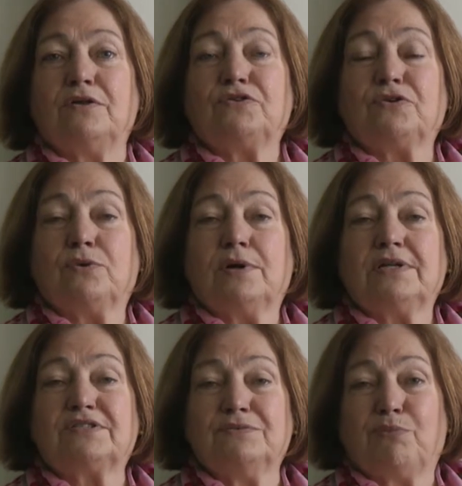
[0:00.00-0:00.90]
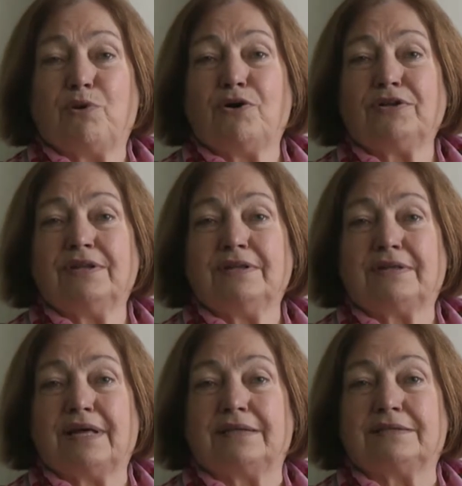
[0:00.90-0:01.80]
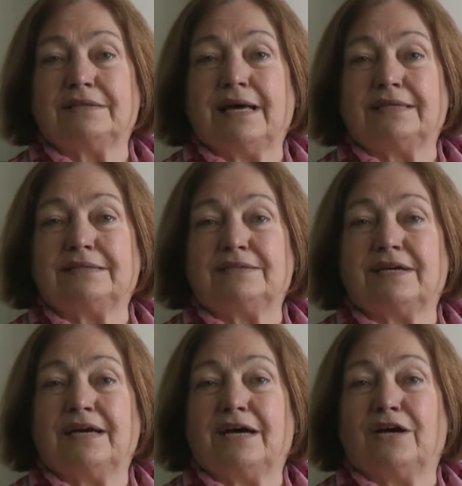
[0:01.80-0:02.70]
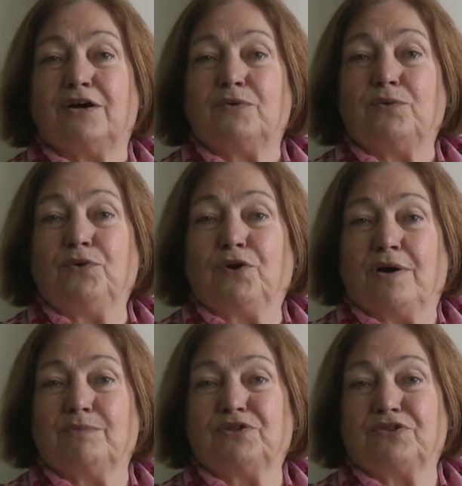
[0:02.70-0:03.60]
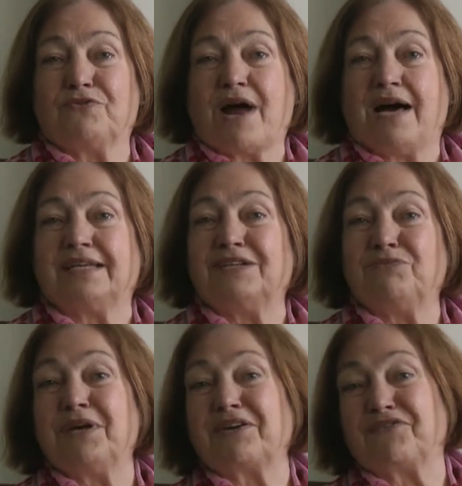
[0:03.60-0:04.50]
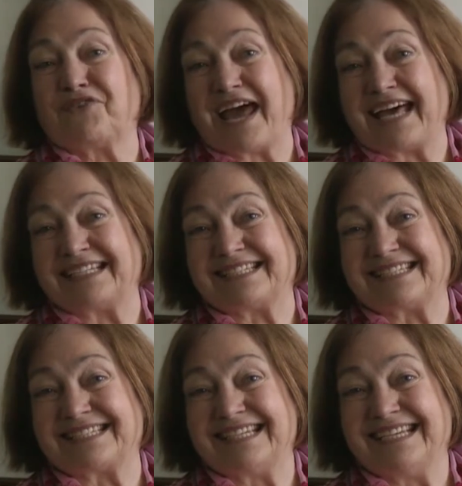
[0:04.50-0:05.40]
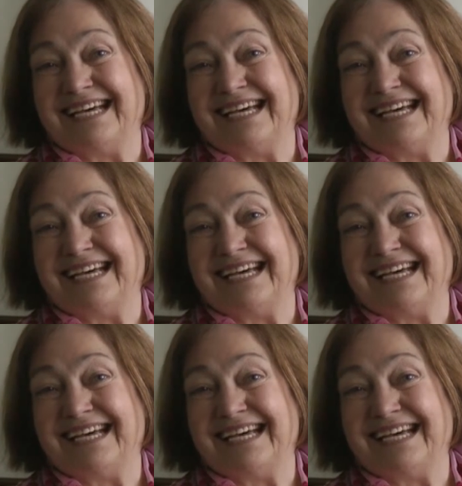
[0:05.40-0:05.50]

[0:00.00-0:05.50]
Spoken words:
So it's important that you come to Iran and make friends,